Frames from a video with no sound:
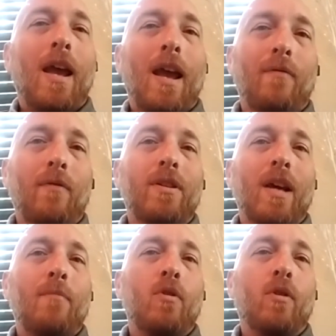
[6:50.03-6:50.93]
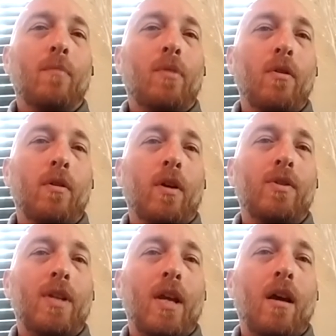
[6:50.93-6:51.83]
every time your computer
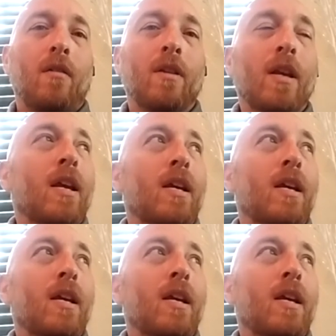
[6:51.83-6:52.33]
goes down,